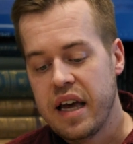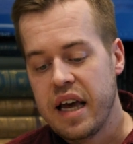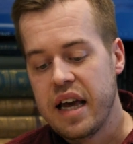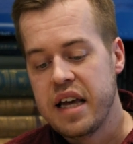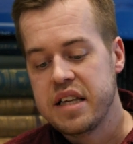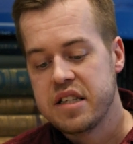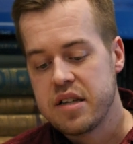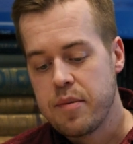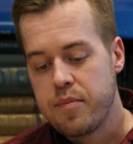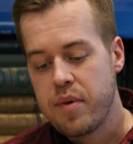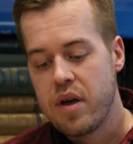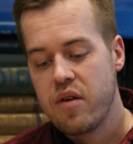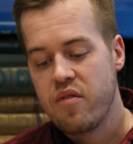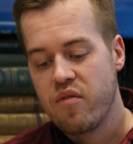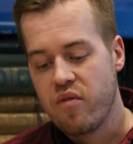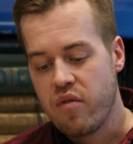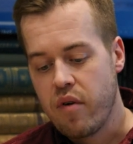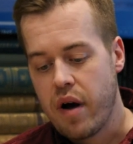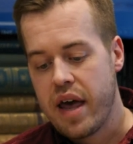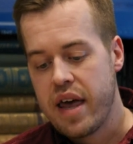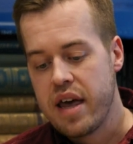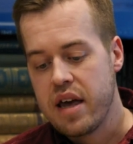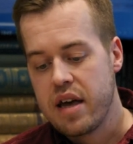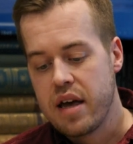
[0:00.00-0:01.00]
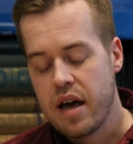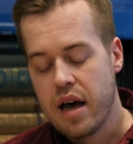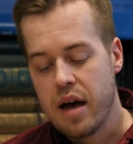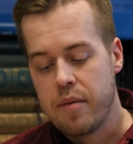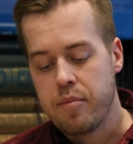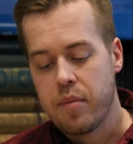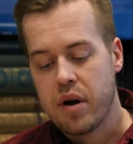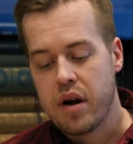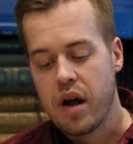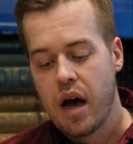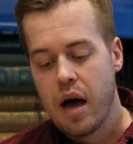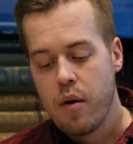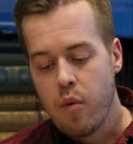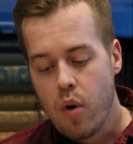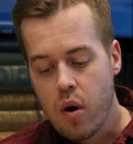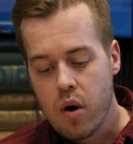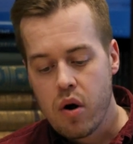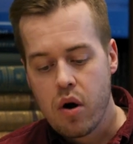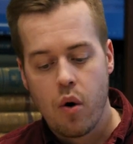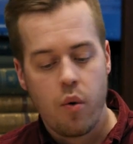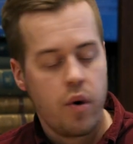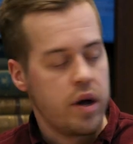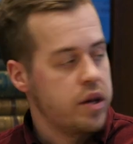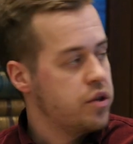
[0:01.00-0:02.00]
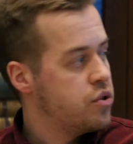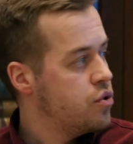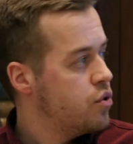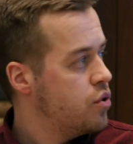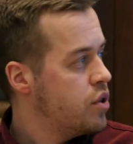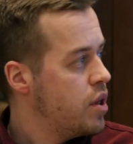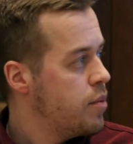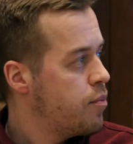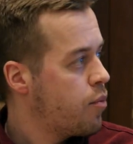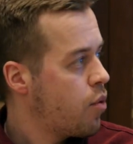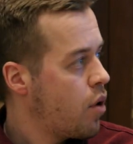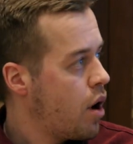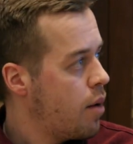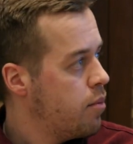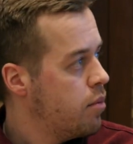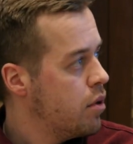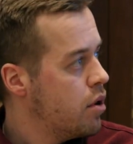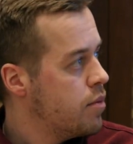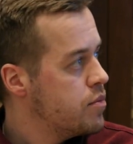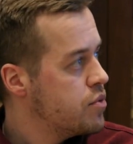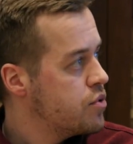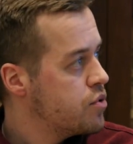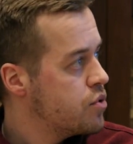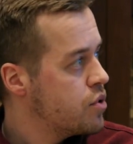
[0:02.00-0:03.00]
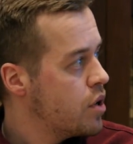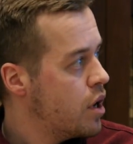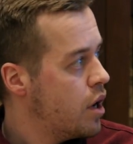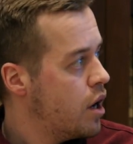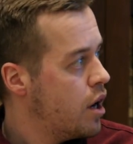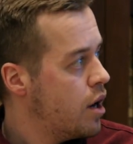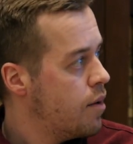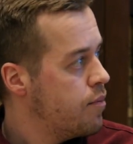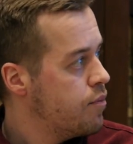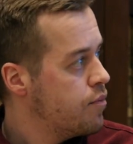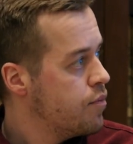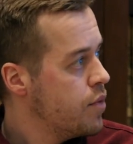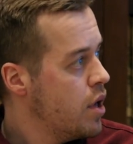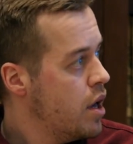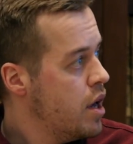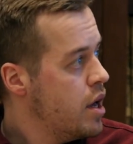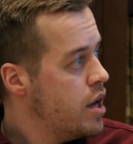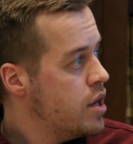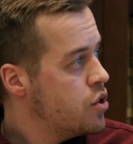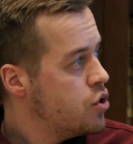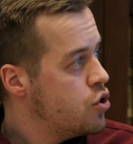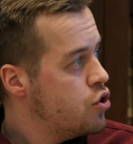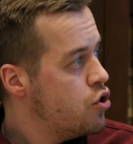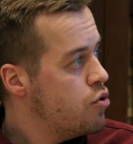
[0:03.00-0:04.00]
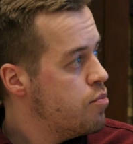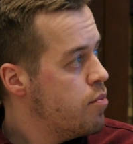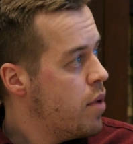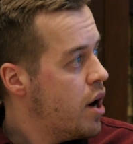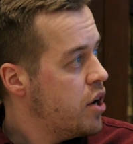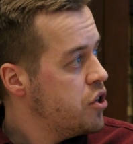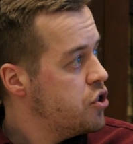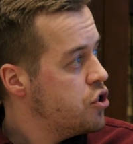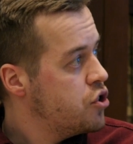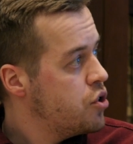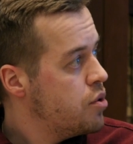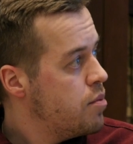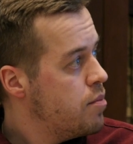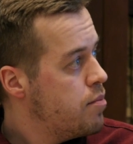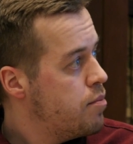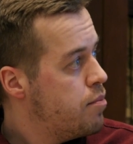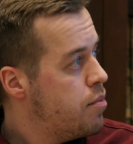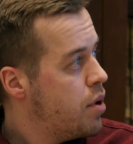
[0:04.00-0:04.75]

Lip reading: is a bit vague, but I won't go into the problems too much.